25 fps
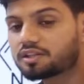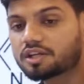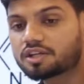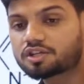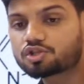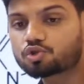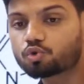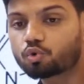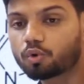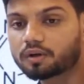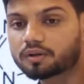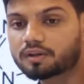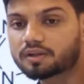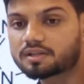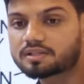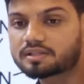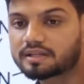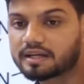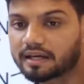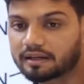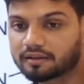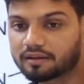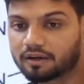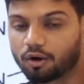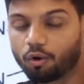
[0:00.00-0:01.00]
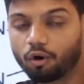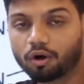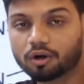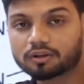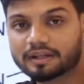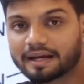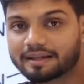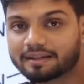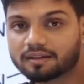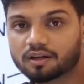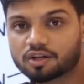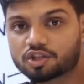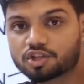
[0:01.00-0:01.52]
is stored in this tail. All the
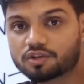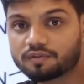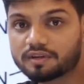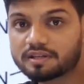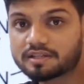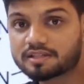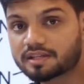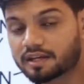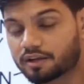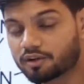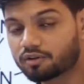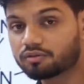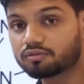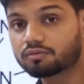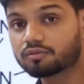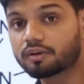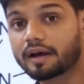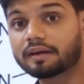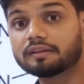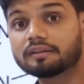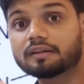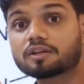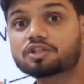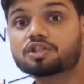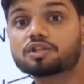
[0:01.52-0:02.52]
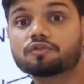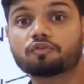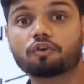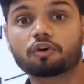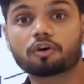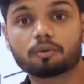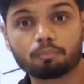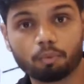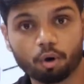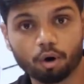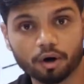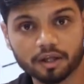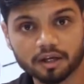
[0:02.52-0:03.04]
energy we say, energy for our
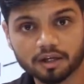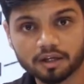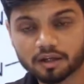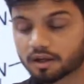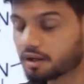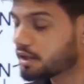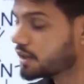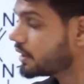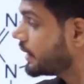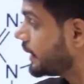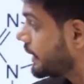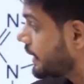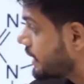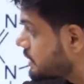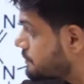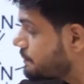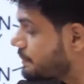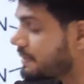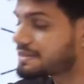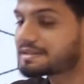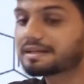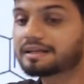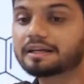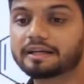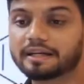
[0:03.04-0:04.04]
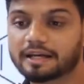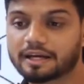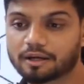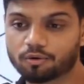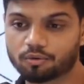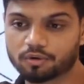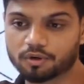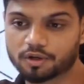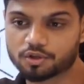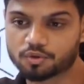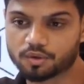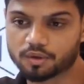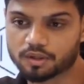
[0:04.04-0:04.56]
body, it is present here
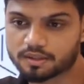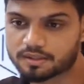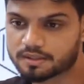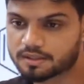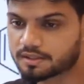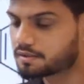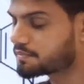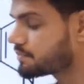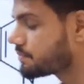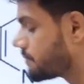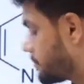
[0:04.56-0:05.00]
only, students.